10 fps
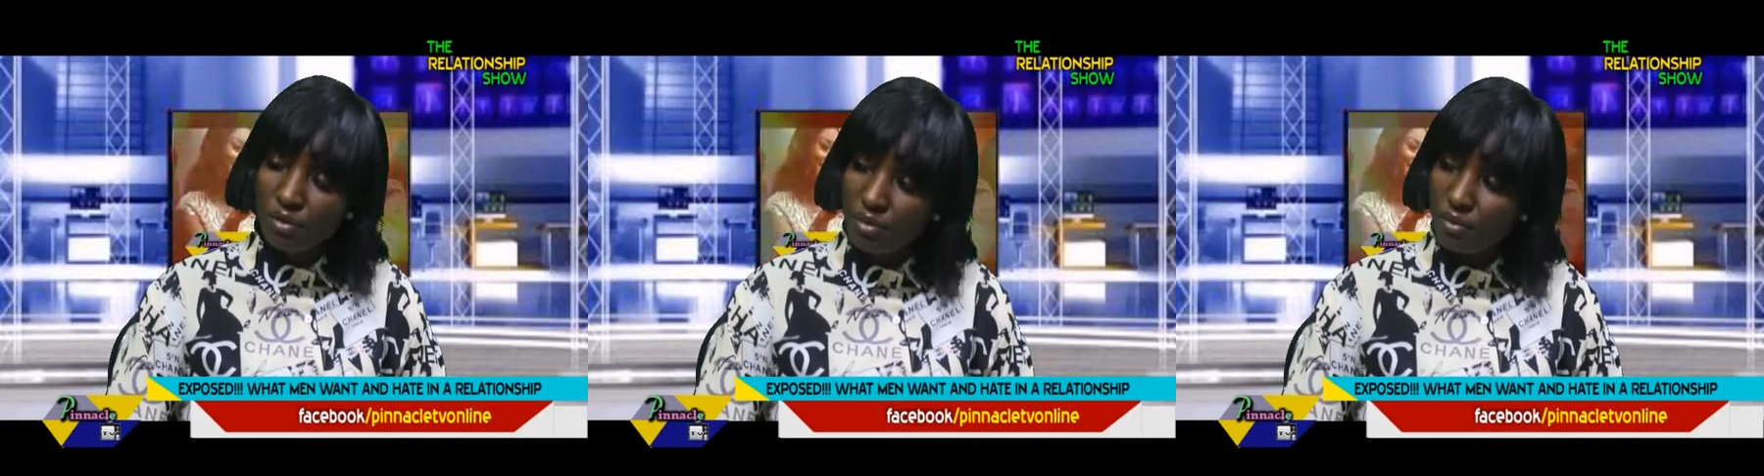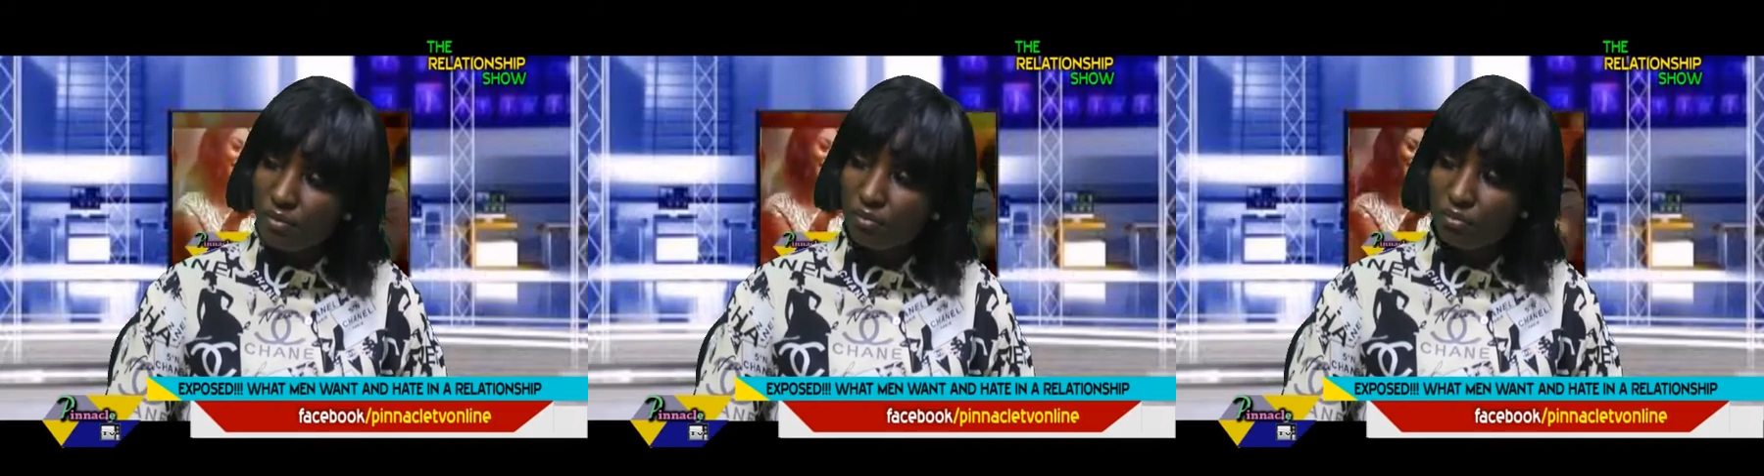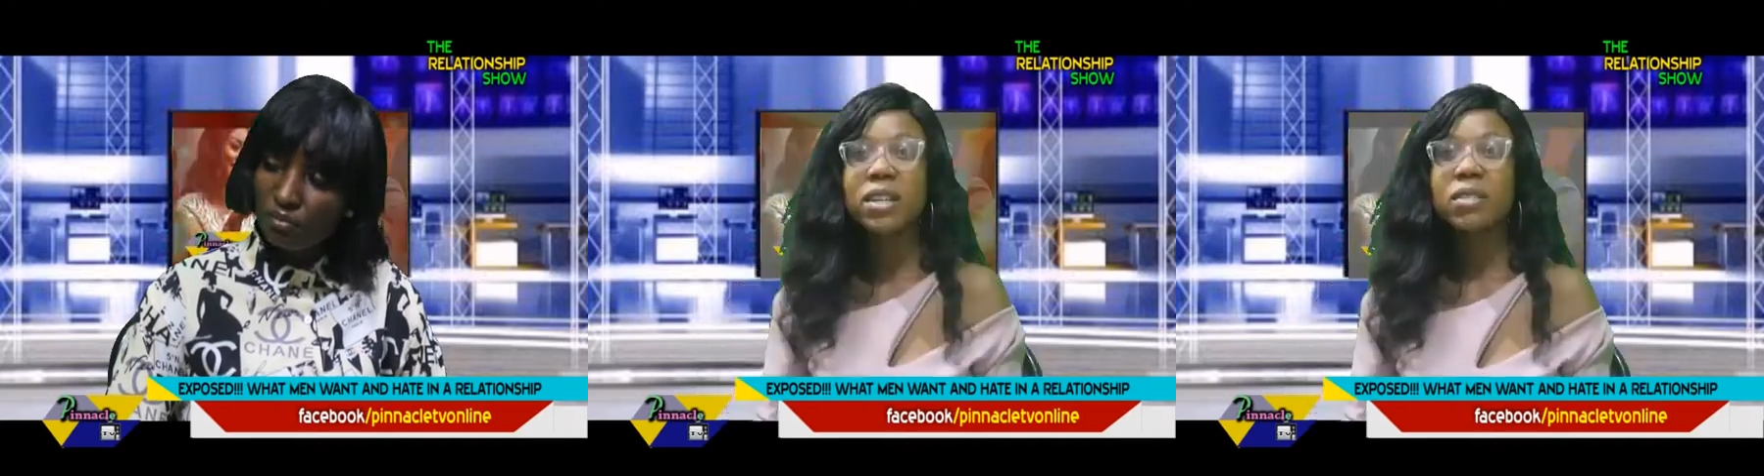So
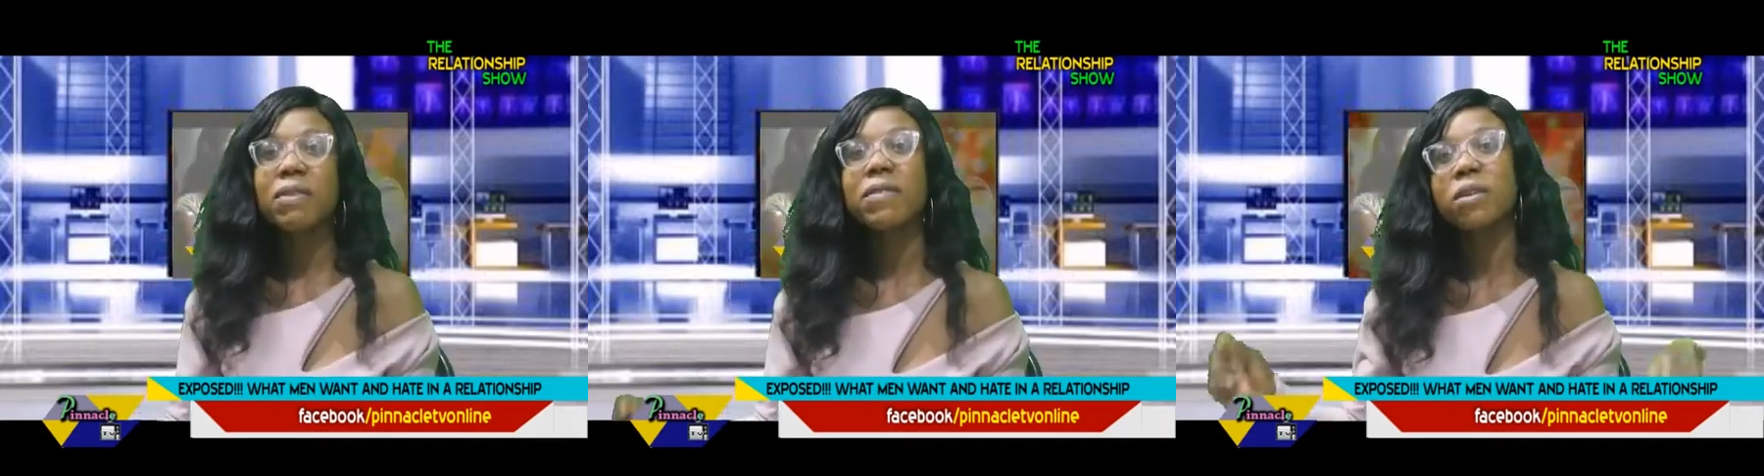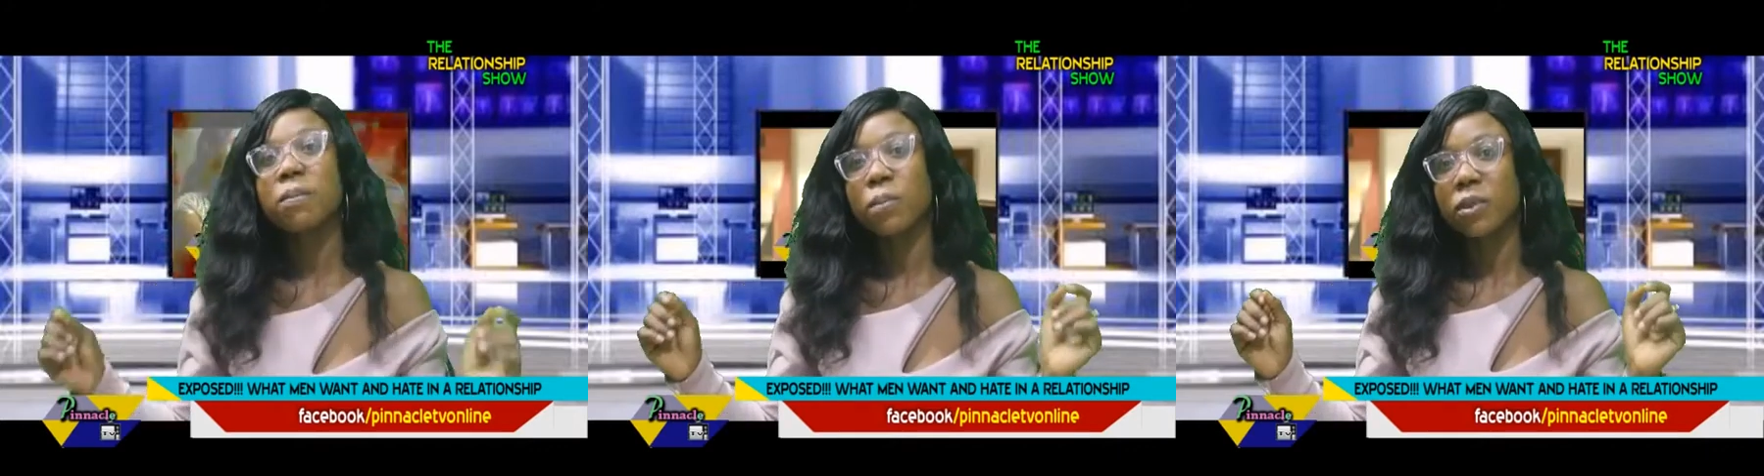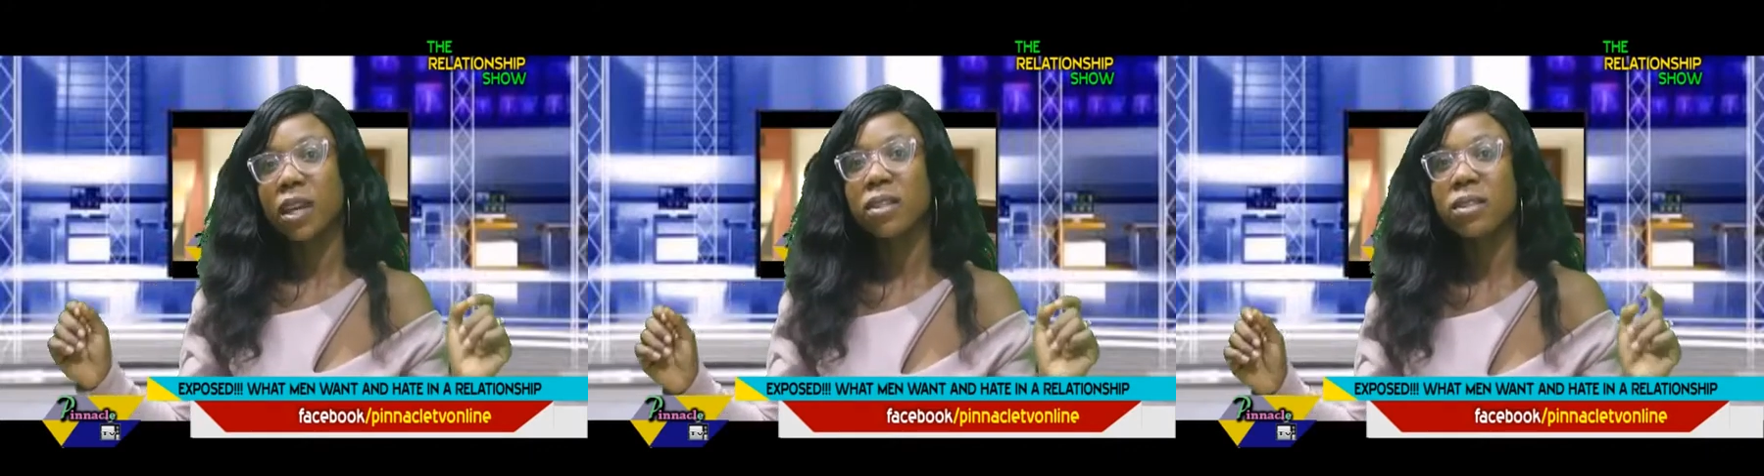that's why it's very, very
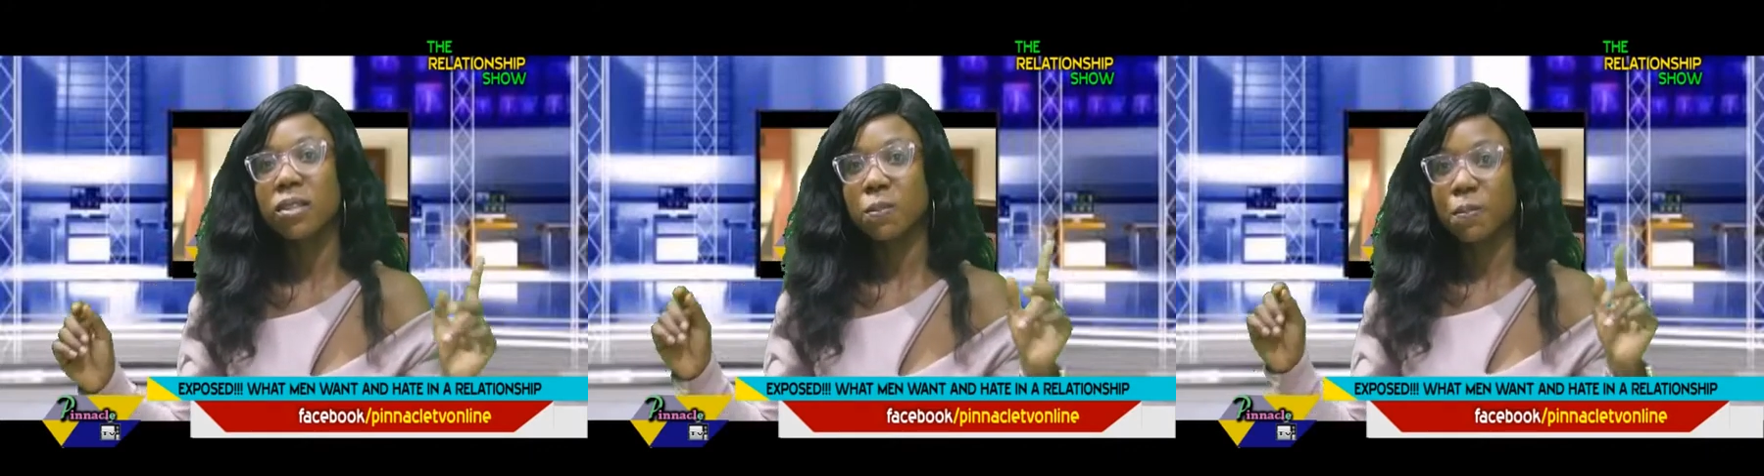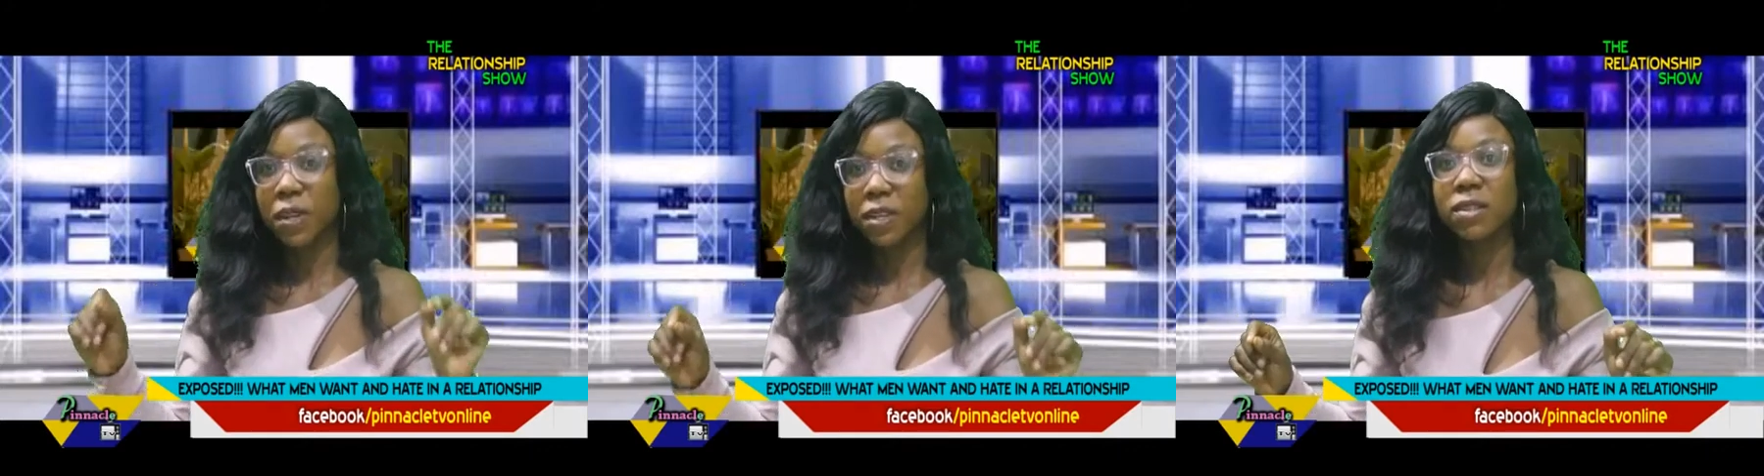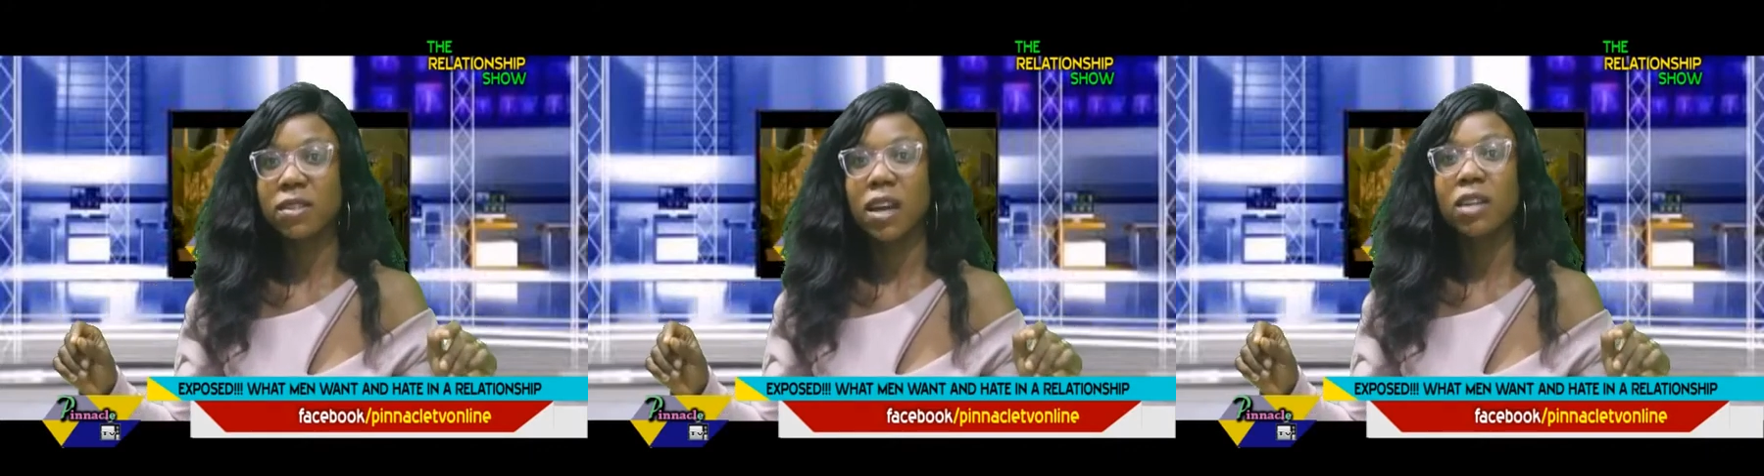important, this space,